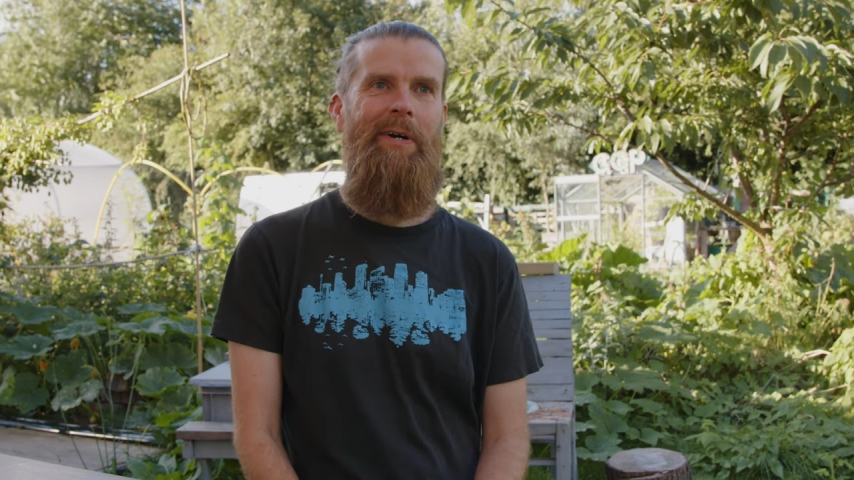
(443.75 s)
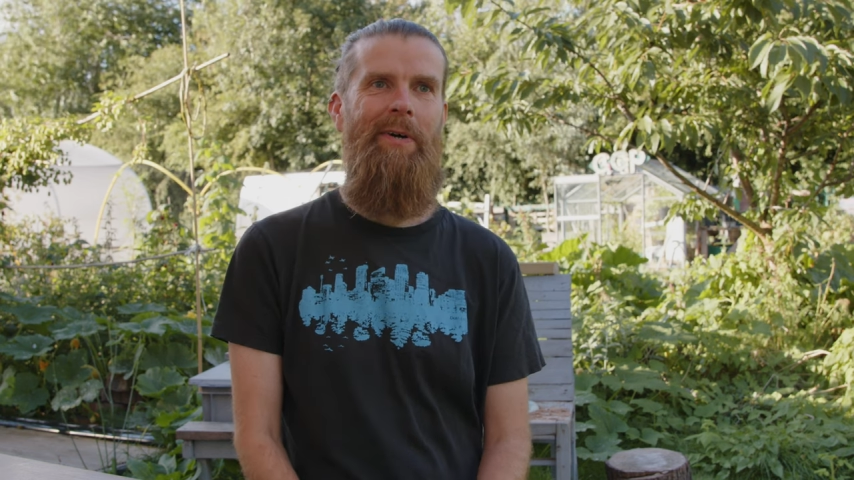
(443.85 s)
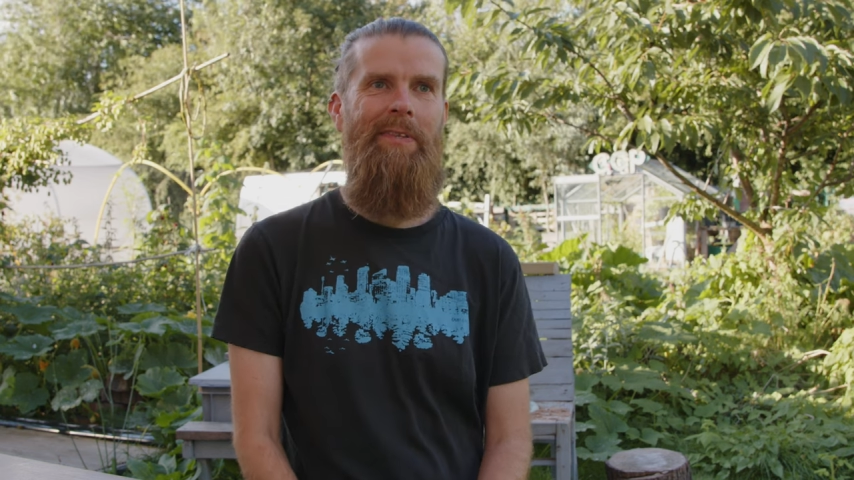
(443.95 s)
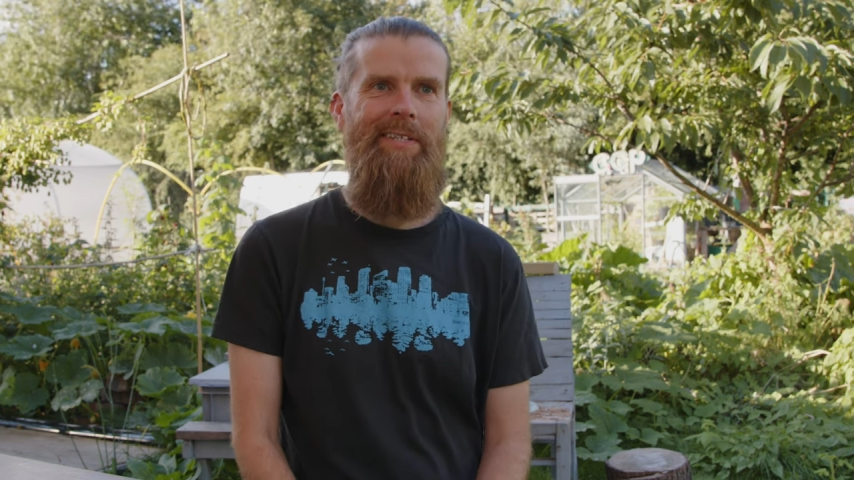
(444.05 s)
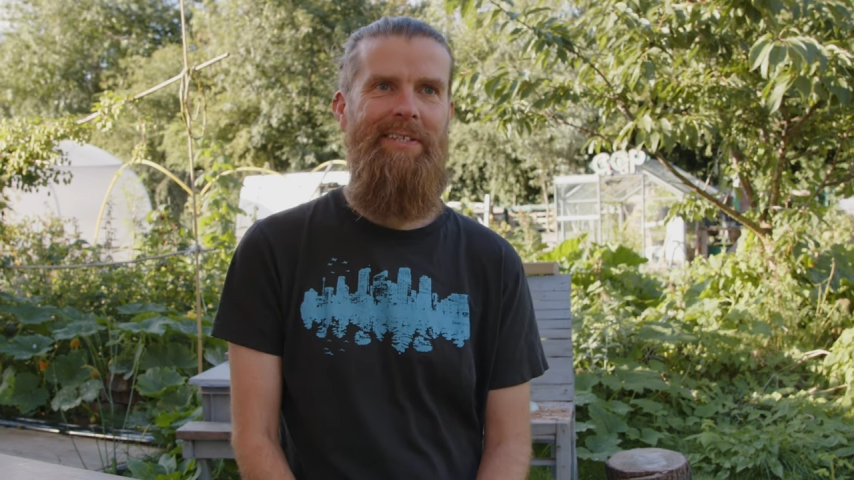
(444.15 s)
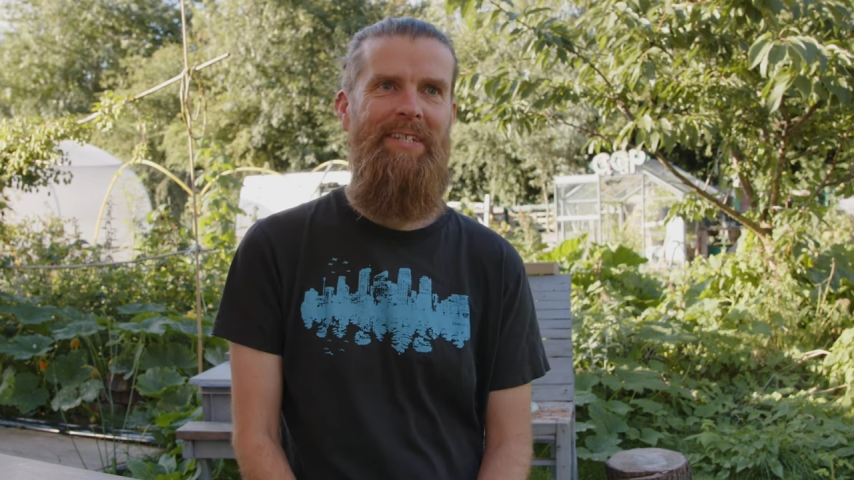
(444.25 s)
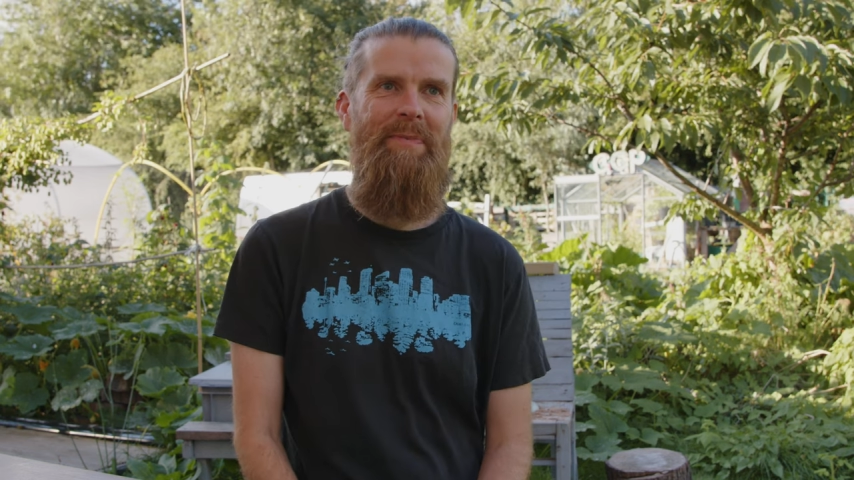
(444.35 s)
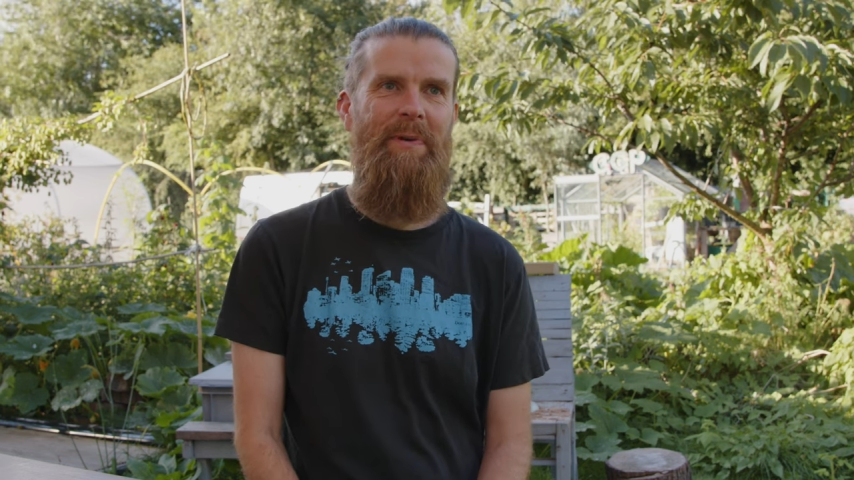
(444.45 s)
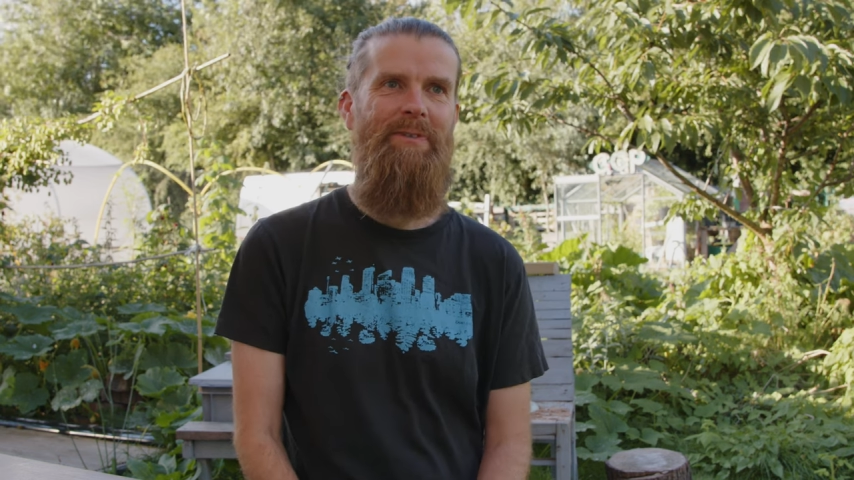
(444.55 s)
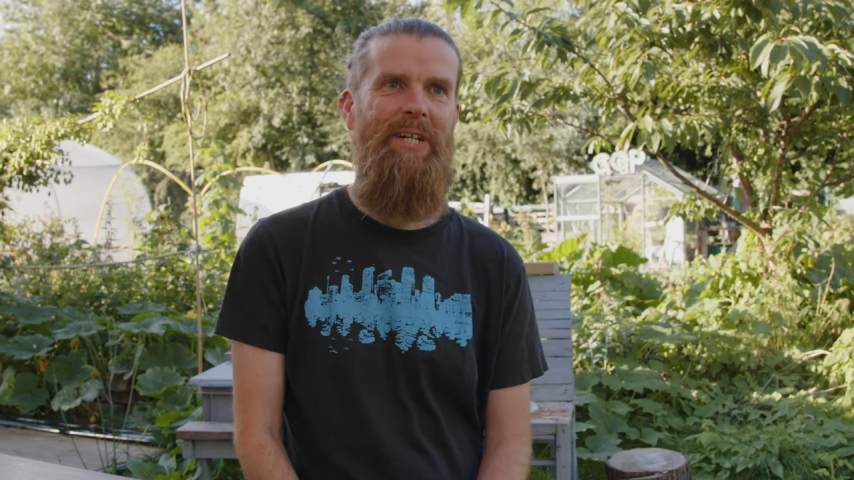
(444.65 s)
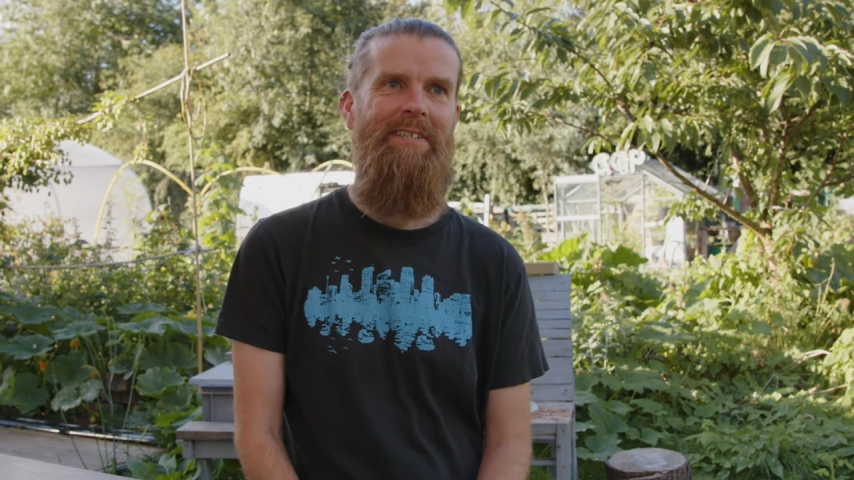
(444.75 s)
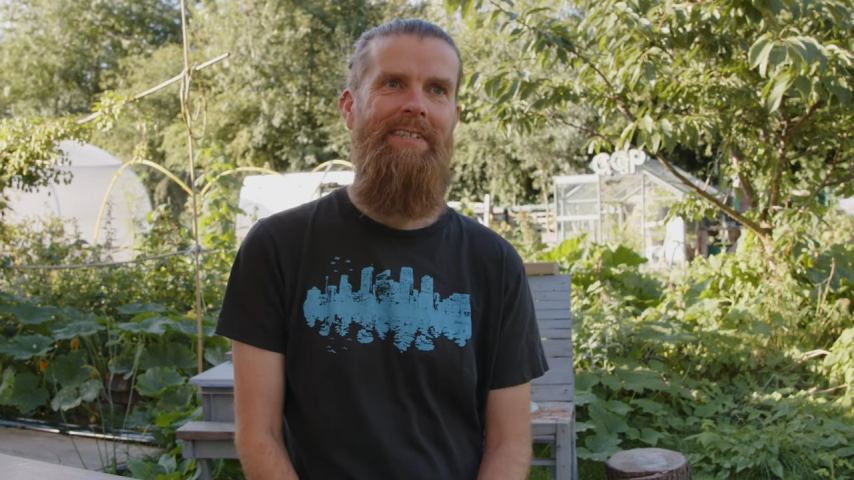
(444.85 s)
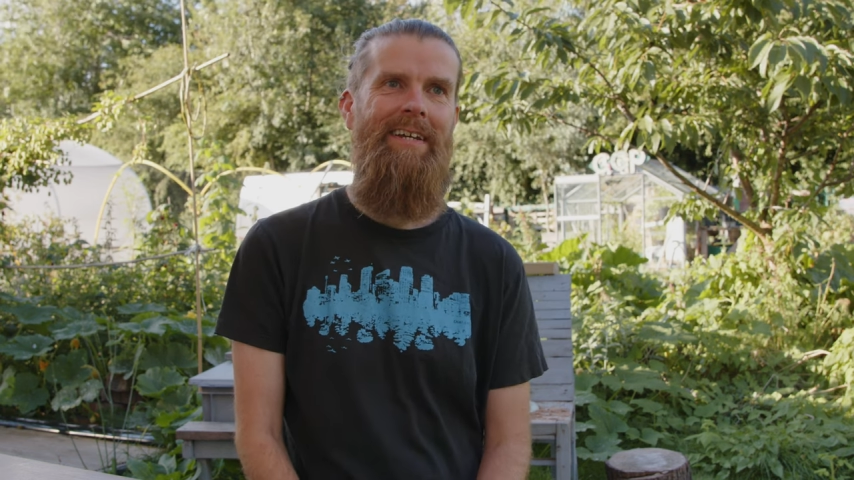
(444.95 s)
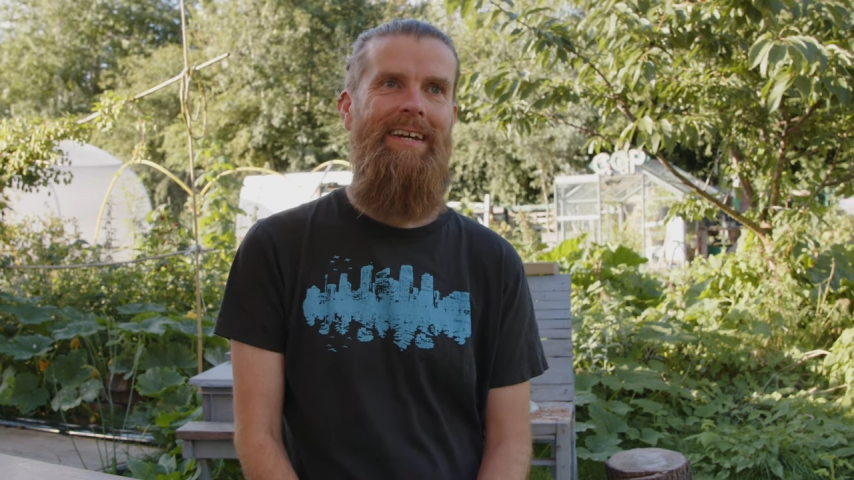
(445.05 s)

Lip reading: on these kinds of projects